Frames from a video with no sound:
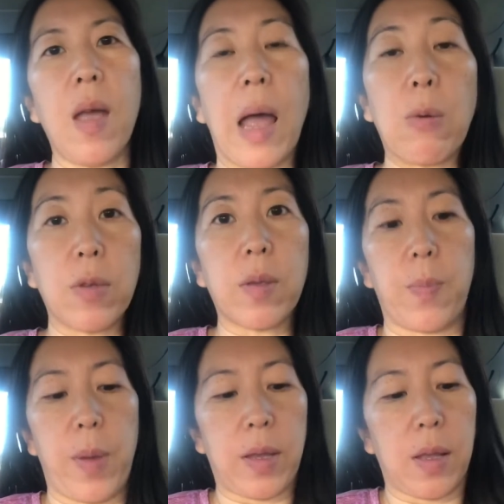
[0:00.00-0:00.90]
I was
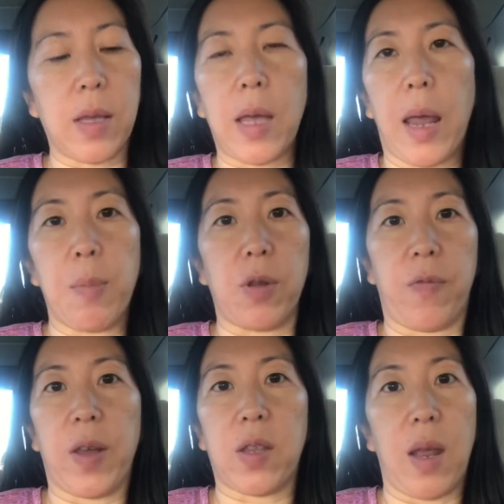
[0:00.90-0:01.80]
basically able to
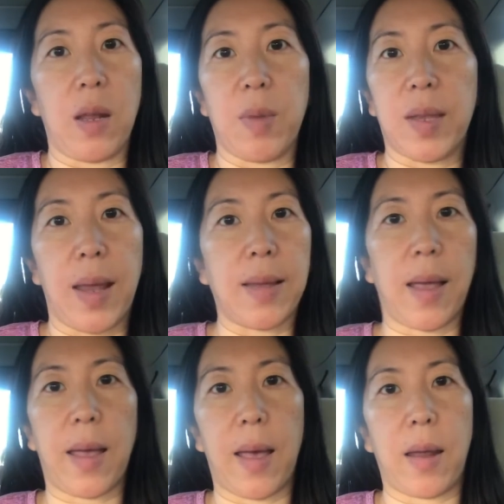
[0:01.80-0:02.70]
fix any mistakes
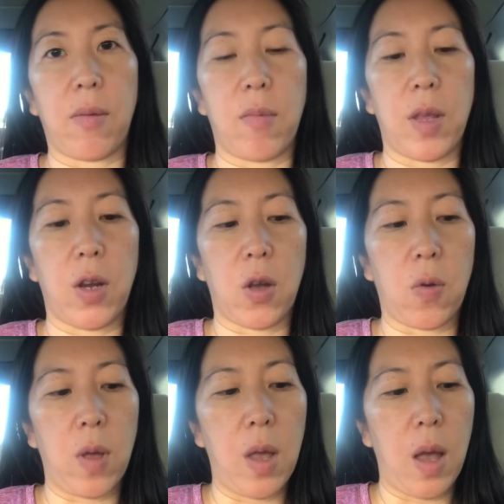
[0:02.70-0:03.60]
I had, I